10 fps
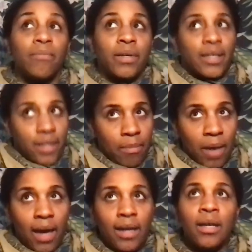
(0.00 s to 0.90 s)
because I
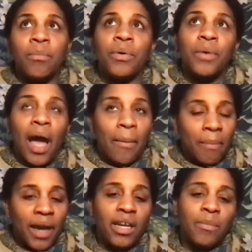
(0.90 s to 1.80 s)
mine it, but I
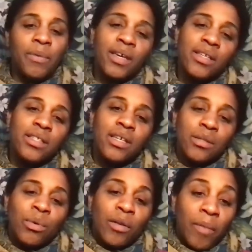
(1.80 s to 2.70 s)
mine it because it's
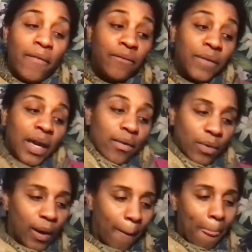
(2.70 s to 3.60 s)
one of my
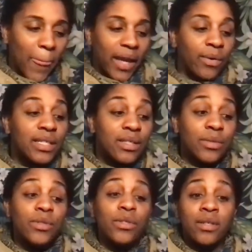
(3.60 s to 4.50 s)
favorite
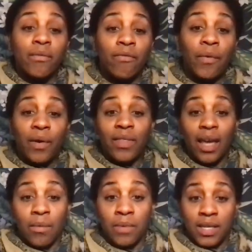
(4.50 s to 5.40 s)
crystals for
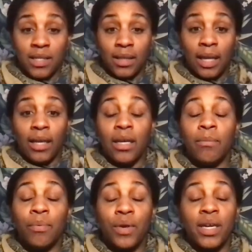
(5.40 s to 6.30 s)
that reason, that
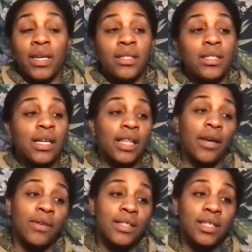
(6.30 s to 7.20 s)
it brings
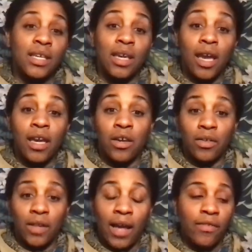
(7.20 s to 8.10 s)
clarity in your
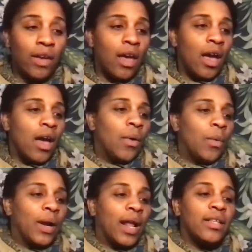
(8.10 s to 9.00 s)
life.
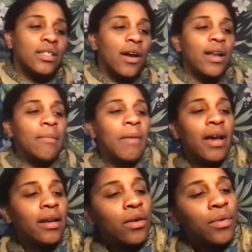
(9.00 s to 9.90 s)
When I started
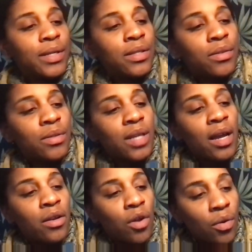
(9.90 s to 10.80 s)
mining crystals, I
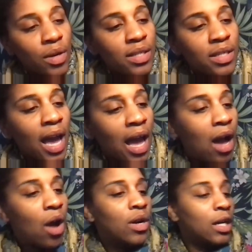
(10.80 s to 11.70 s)
noticed
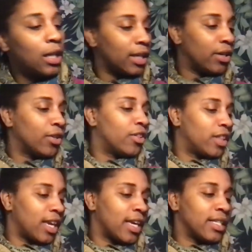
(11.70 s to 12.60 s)
how clear
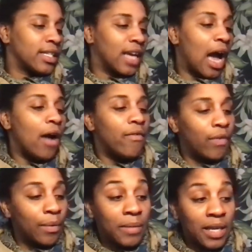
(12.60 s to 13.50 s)
things got
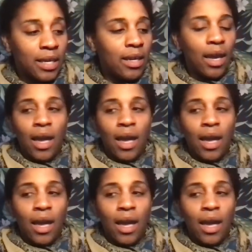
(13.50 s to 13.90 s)
for me.